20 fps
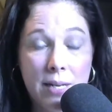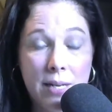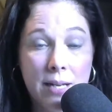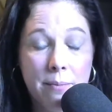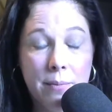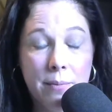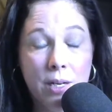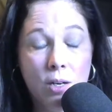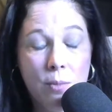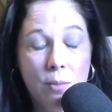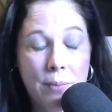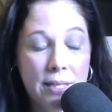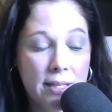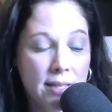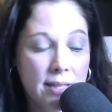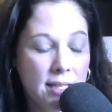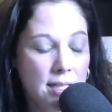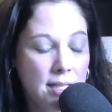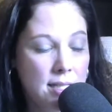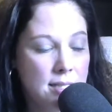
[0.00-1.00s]
I'm hoping
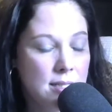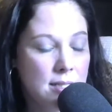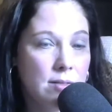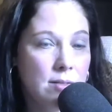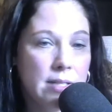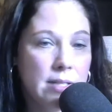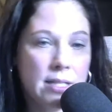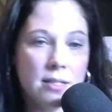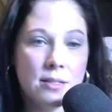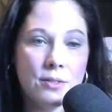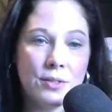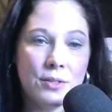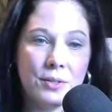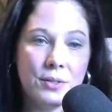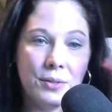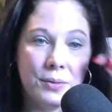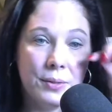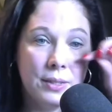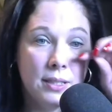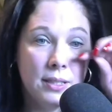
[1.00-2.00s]
that he's going
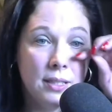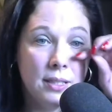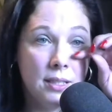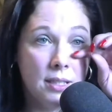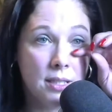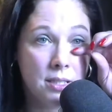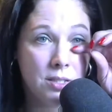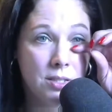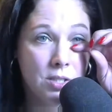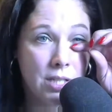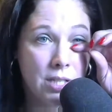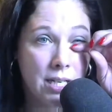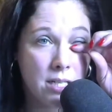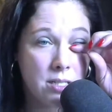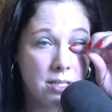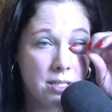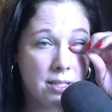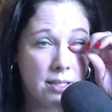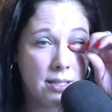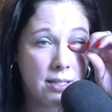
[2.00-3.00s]
to
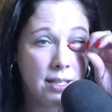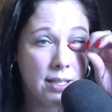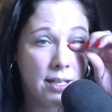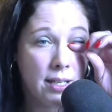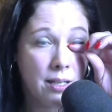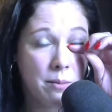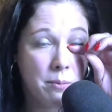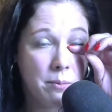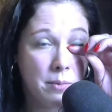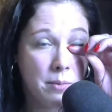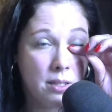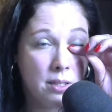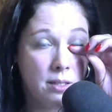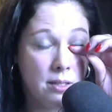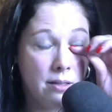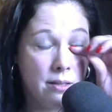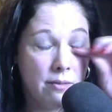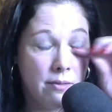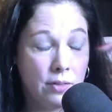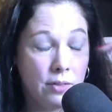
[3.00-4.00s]
changed the name
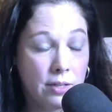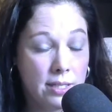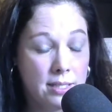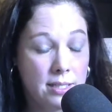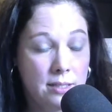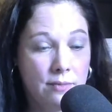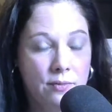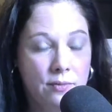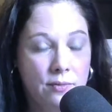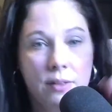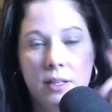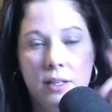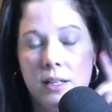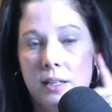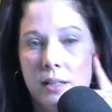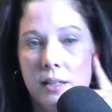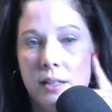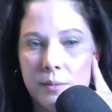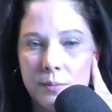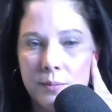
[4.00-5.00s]
for his
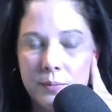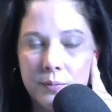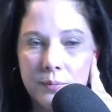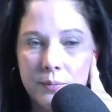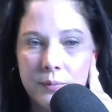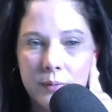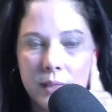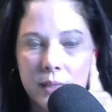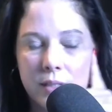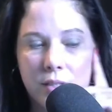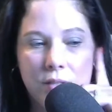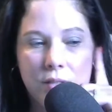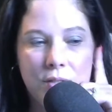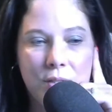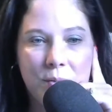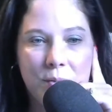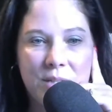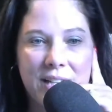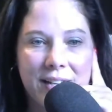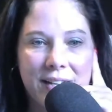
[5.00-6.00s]
um, his
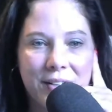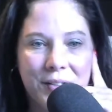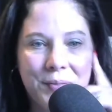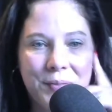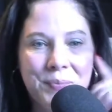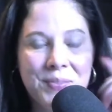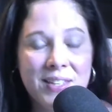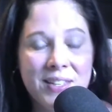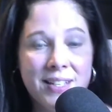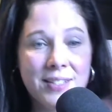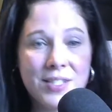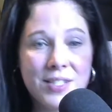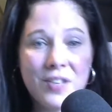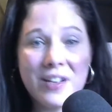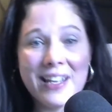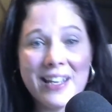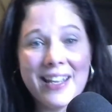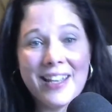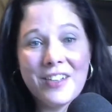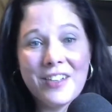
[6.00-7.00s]
YouTube channel. So
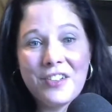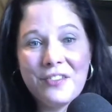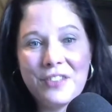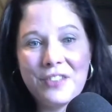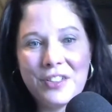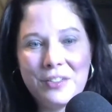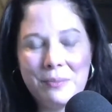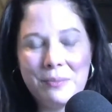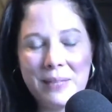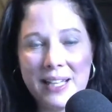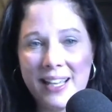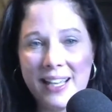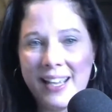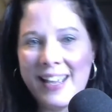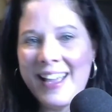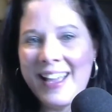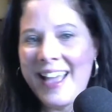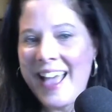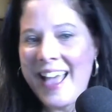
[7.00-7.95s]
he interviewed me,